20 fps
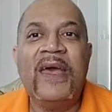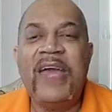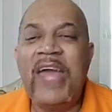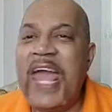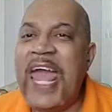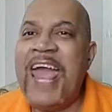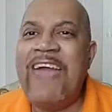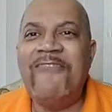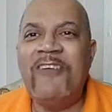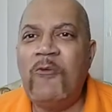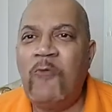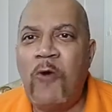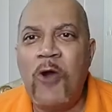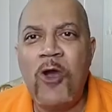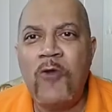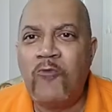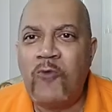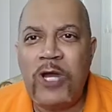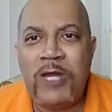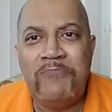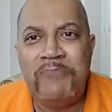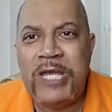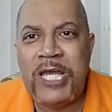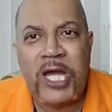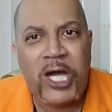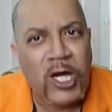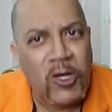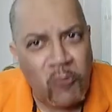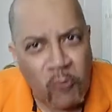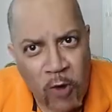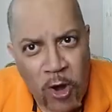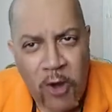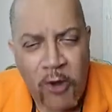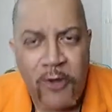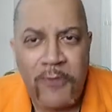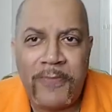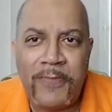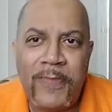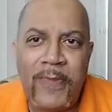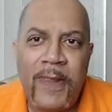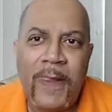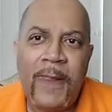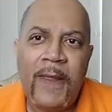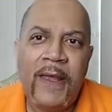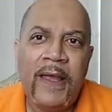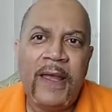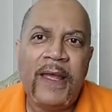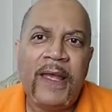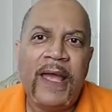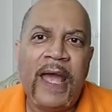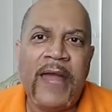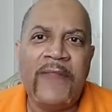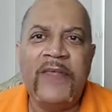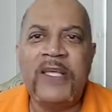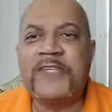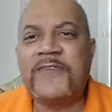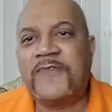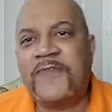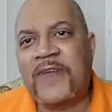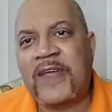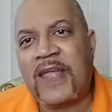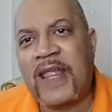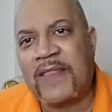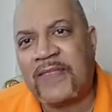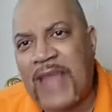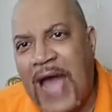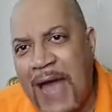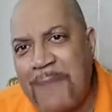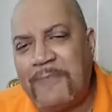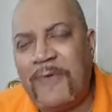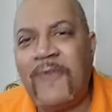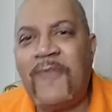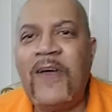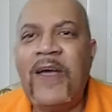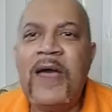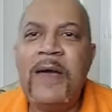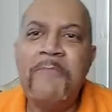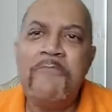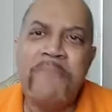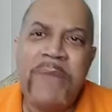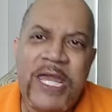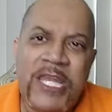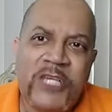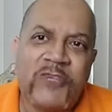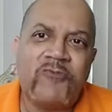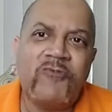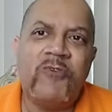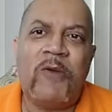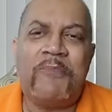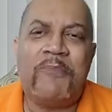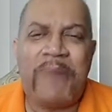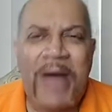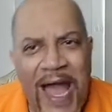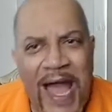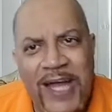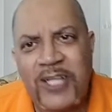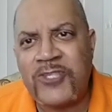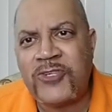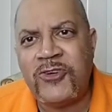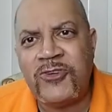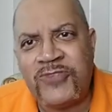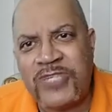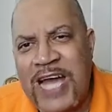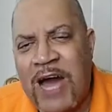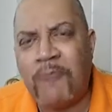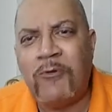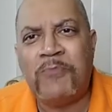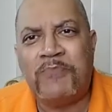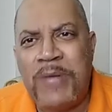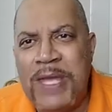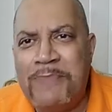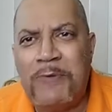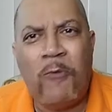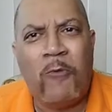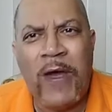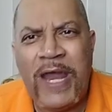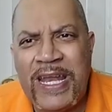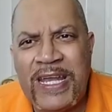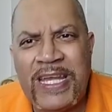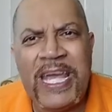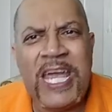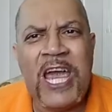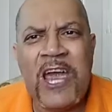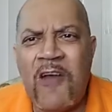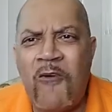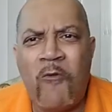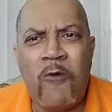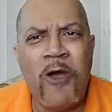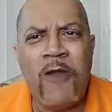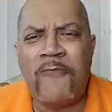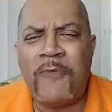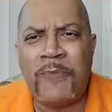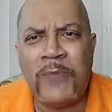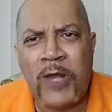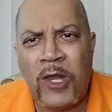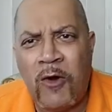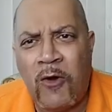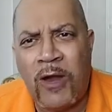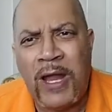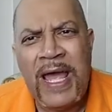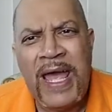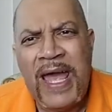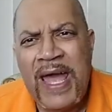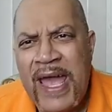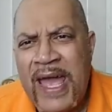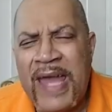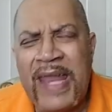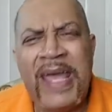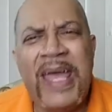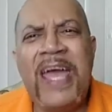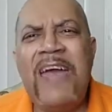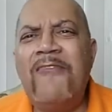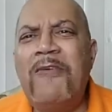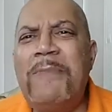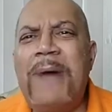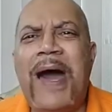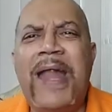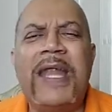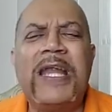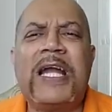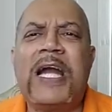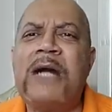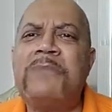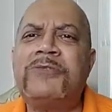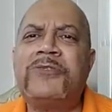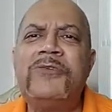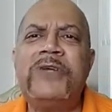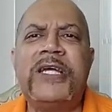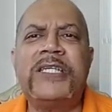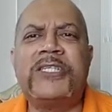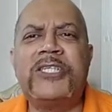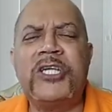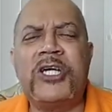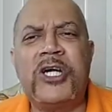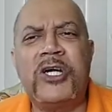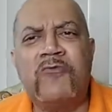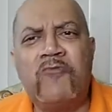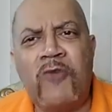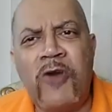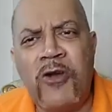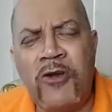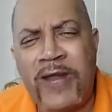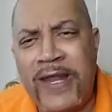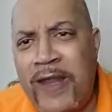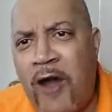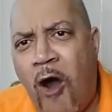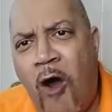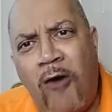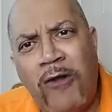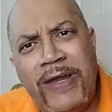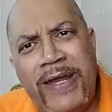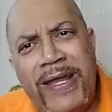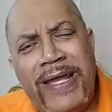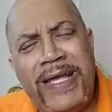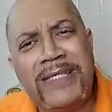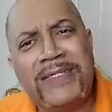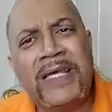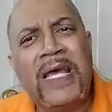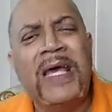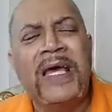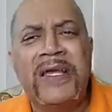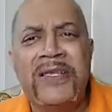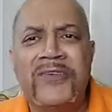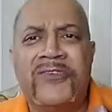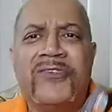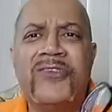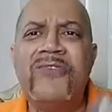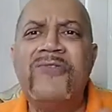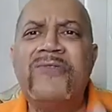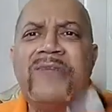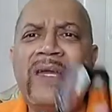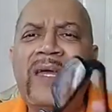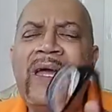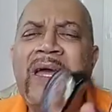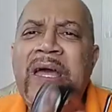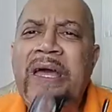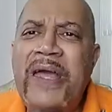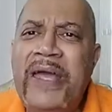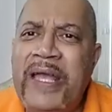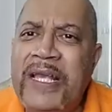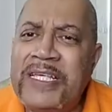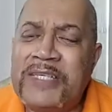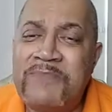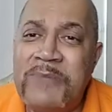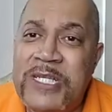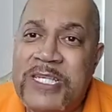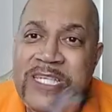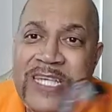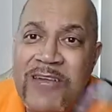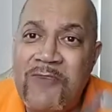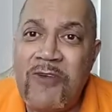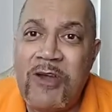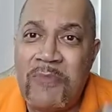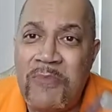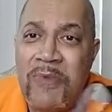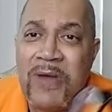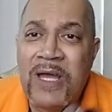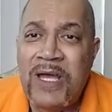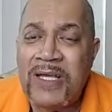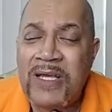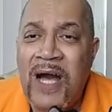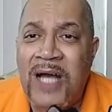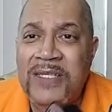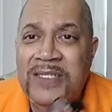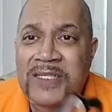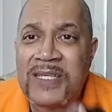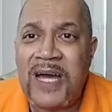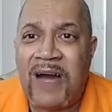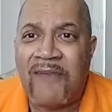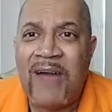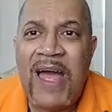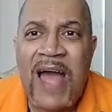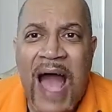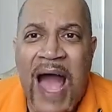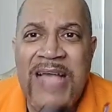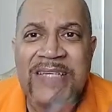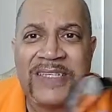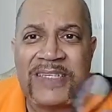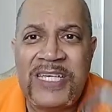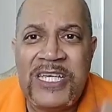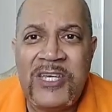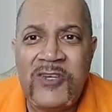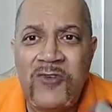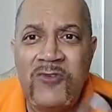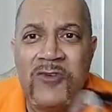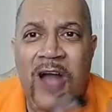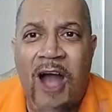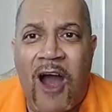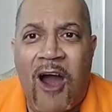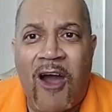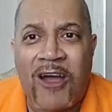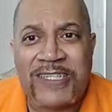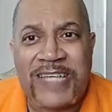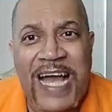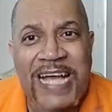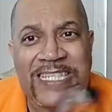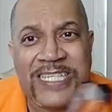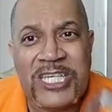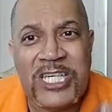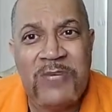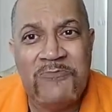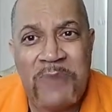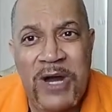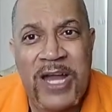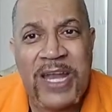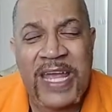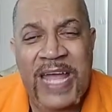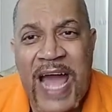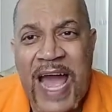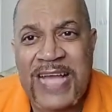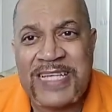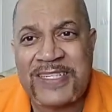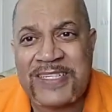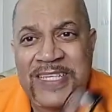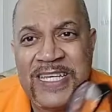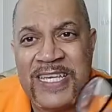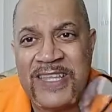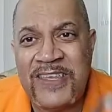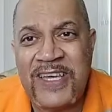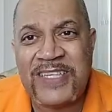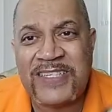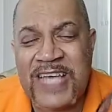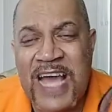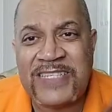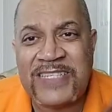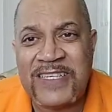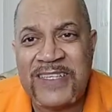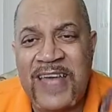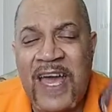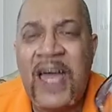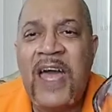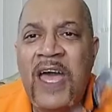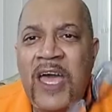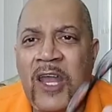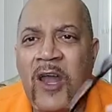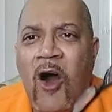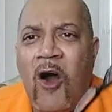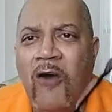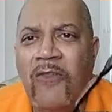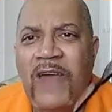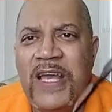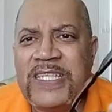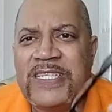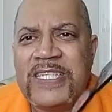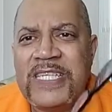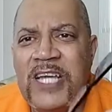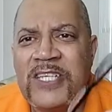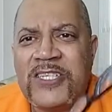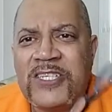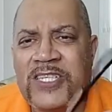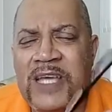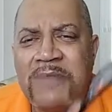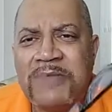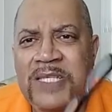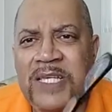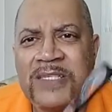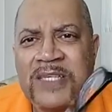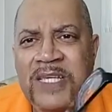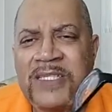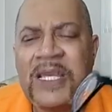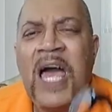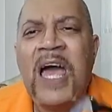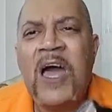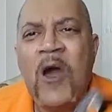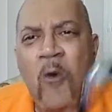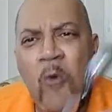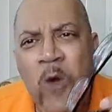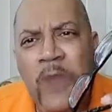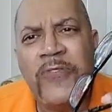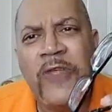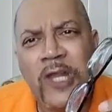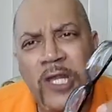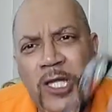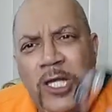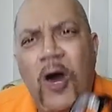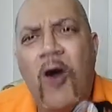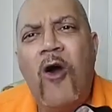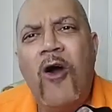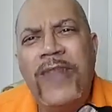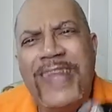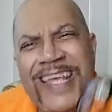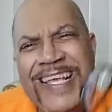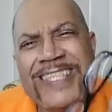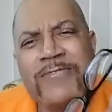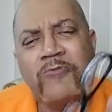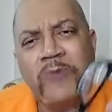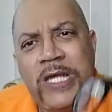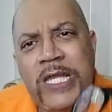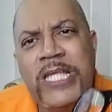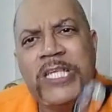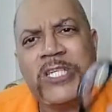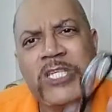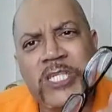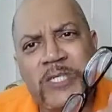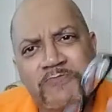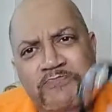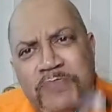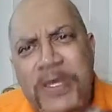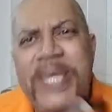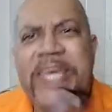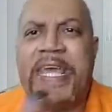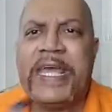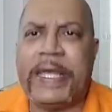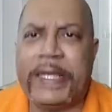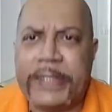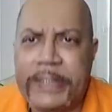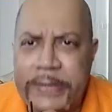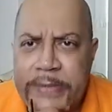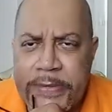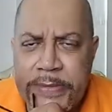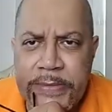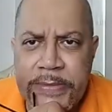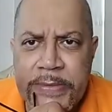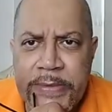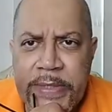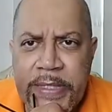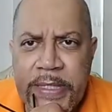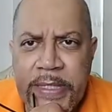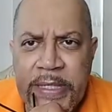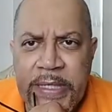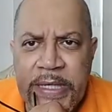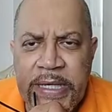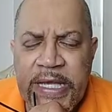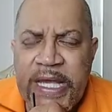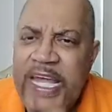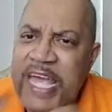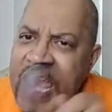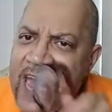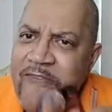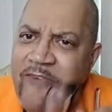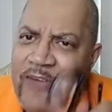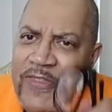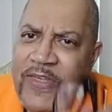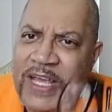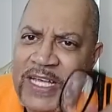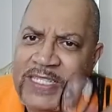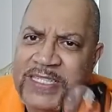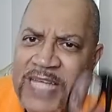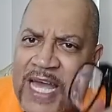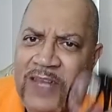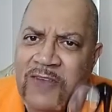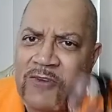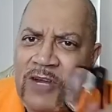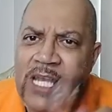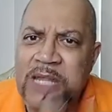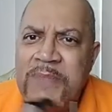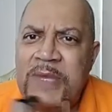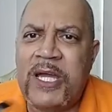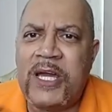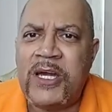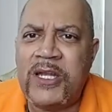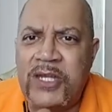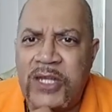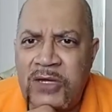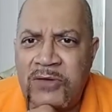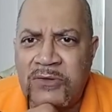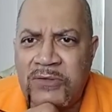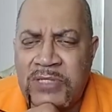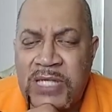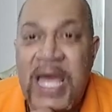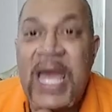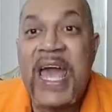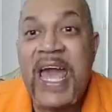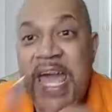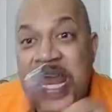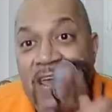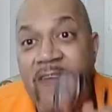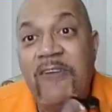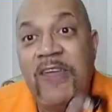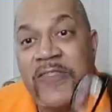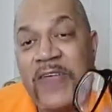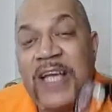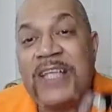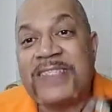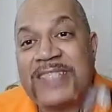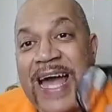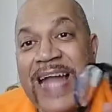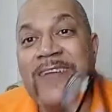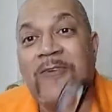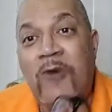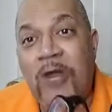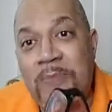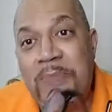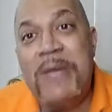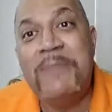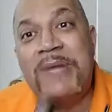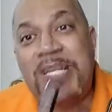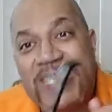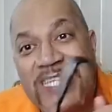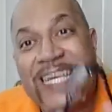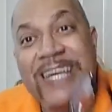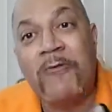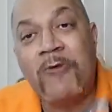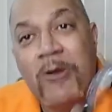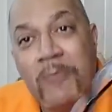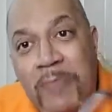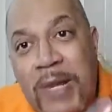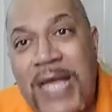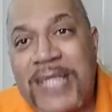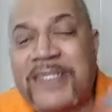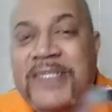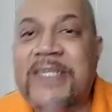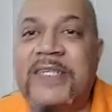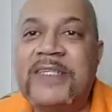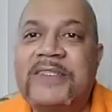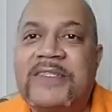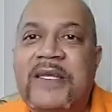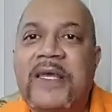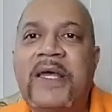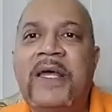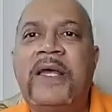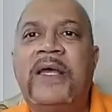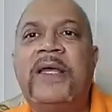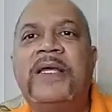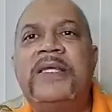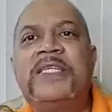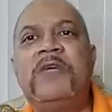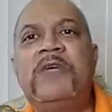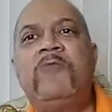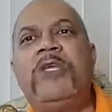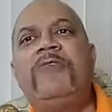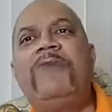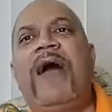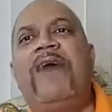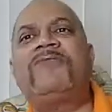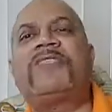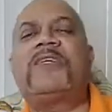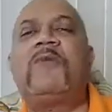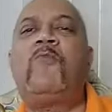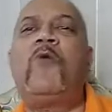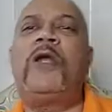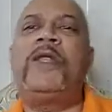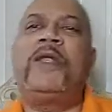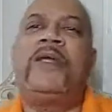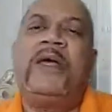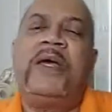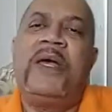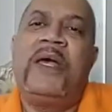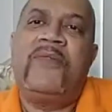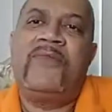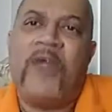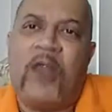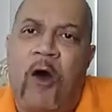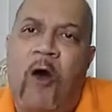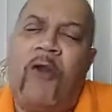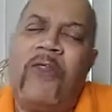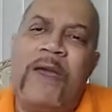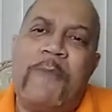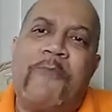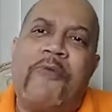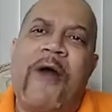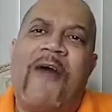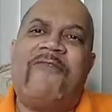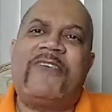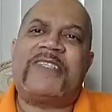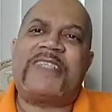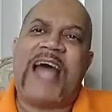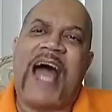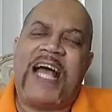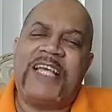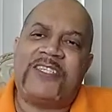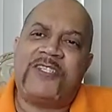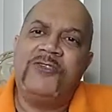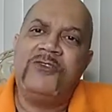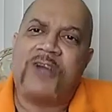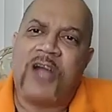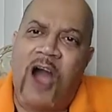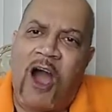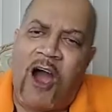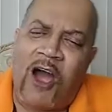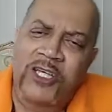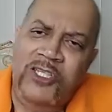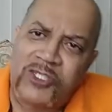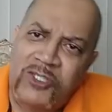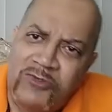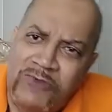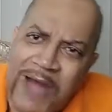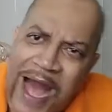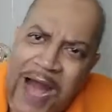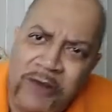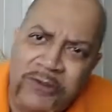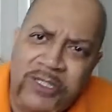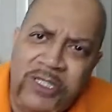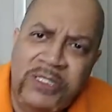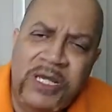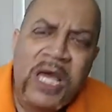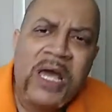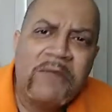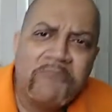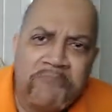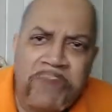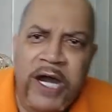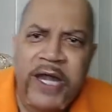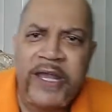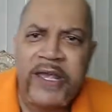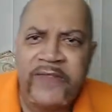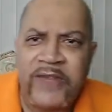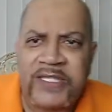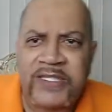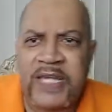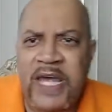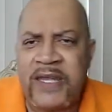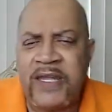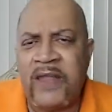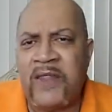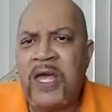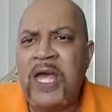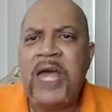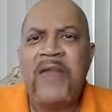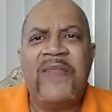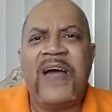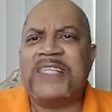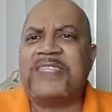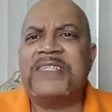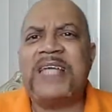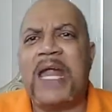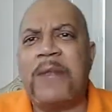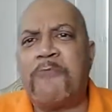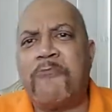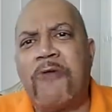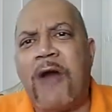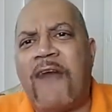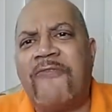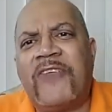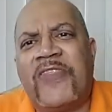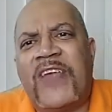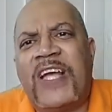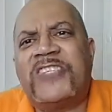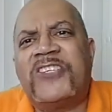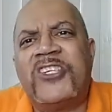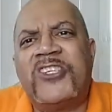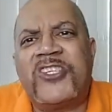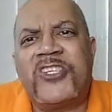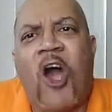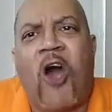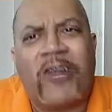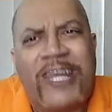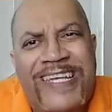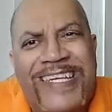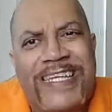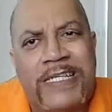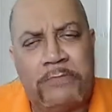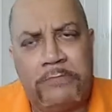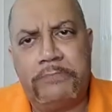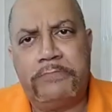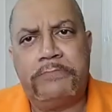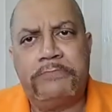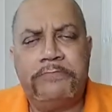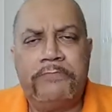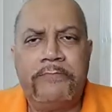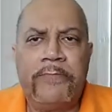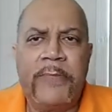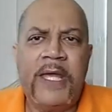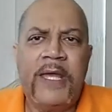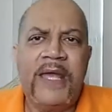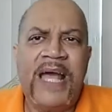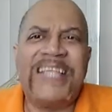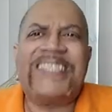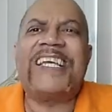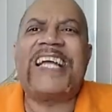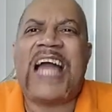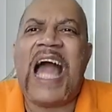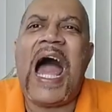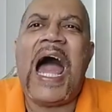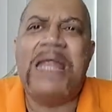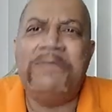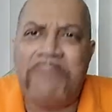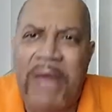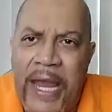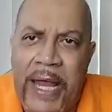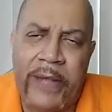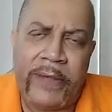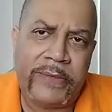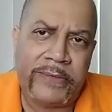every word wouldn't be good word. And this type of ministry will pack a church out with people waiting to hear a word from the Lord. And everybody that comes through gets a good word. And all it is generally is material stuff. I see new cars. I see money. I see this. I see that. And all they see are substances. When the Lord is really speaking, everything is not going to be good news. And everything is not going to be material blessings. See, when you have someone that all they prophesy is new cars, new houses, money, this, that, and the other, that's not a prophet. That's a charlatan. That's a con man.